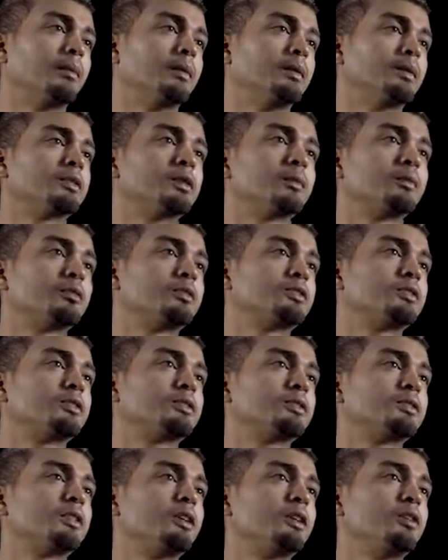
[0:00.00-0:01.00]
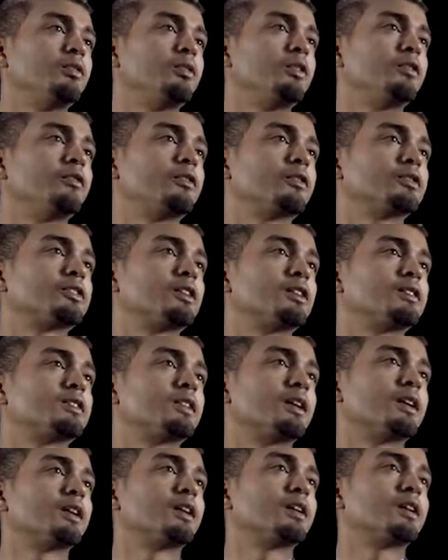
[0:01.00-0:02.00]
Suppose this is the universal
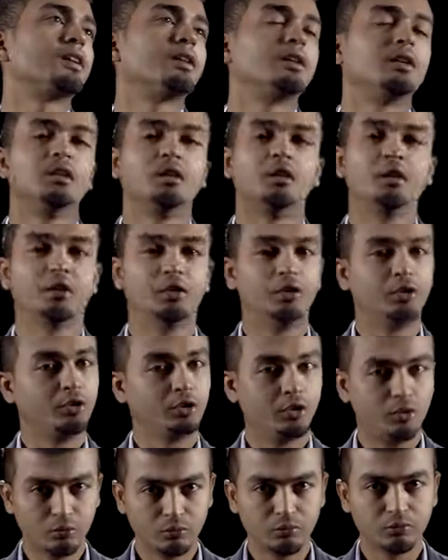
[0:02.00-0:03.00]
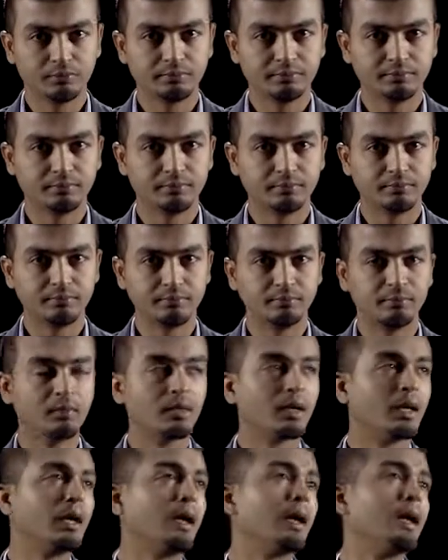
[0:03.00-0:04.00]
set U,
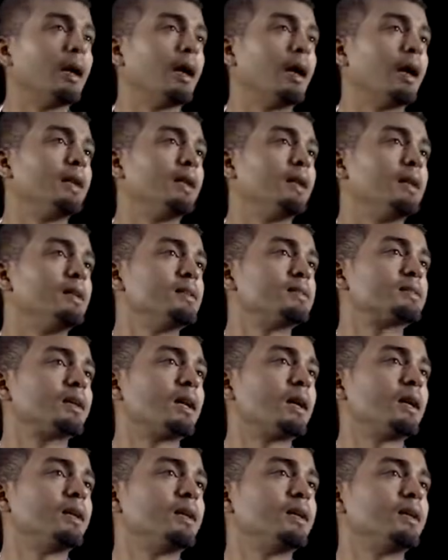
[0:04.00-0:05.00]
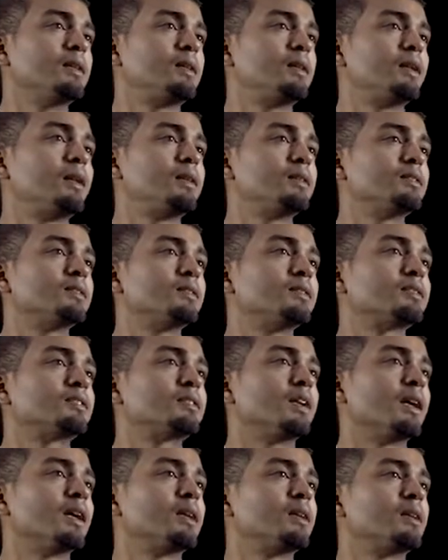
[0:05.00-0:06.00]
and inside it there is a
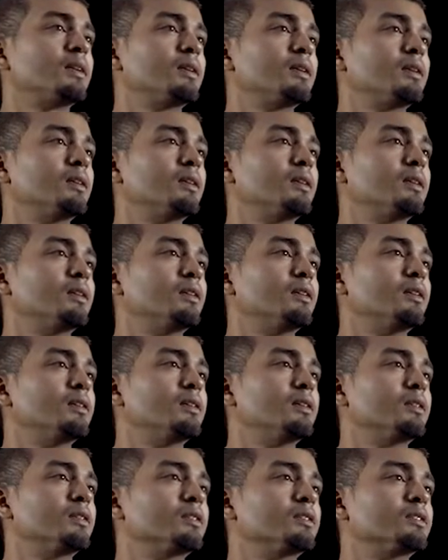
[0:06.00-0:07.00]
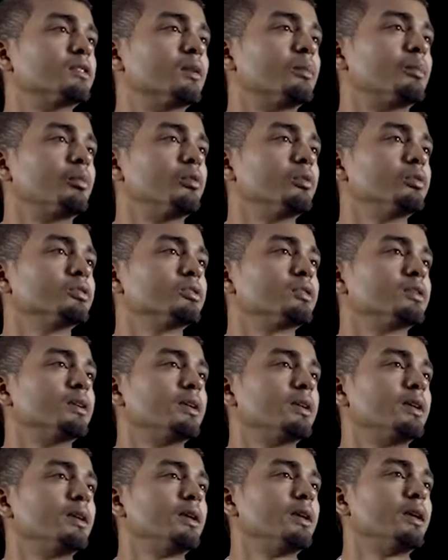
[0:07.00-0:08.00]
set, suppose
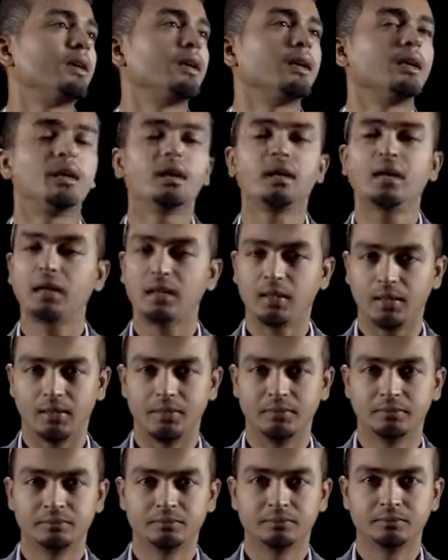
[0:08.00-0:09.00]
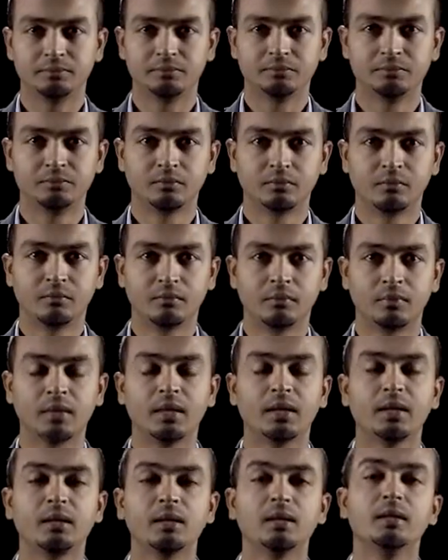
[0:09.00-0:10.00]
A.
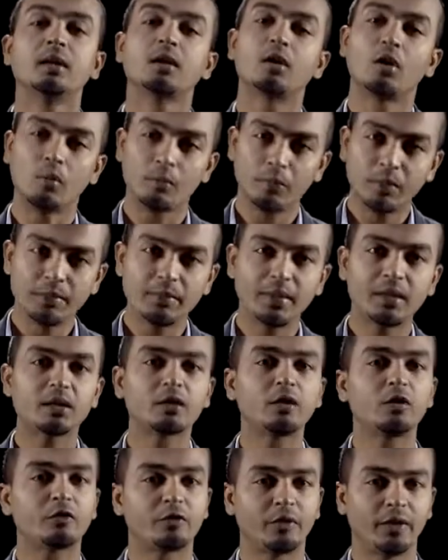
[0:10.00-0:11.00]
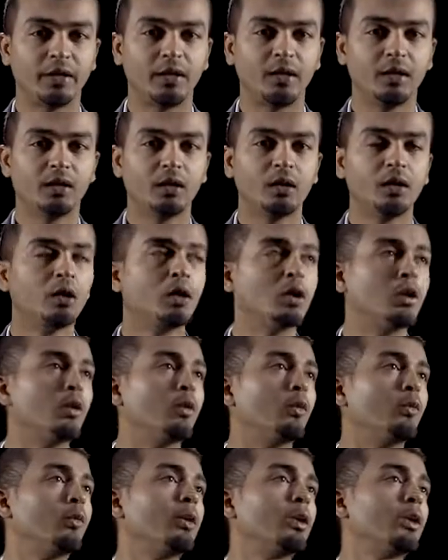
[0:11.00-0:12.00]
Then the complement of A
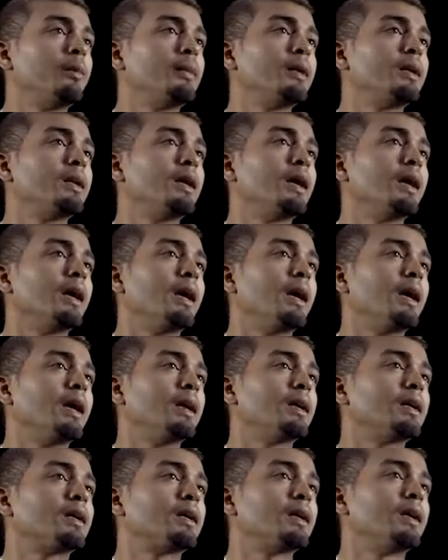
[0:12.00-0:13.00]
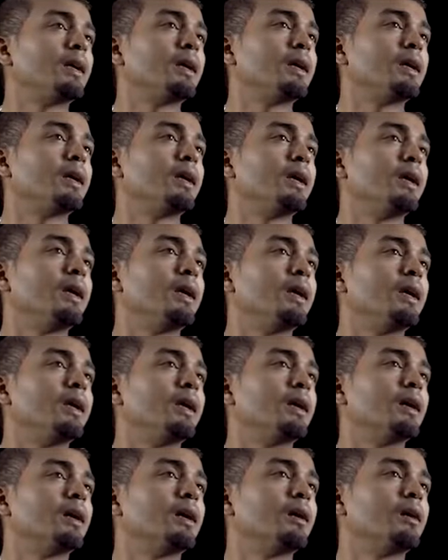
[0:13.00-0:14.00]
will be the entire
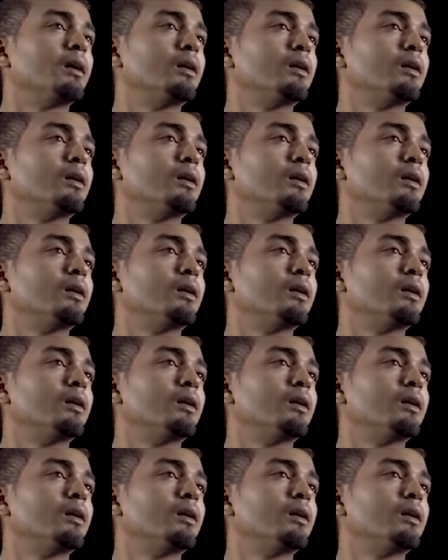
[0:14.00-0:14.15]
area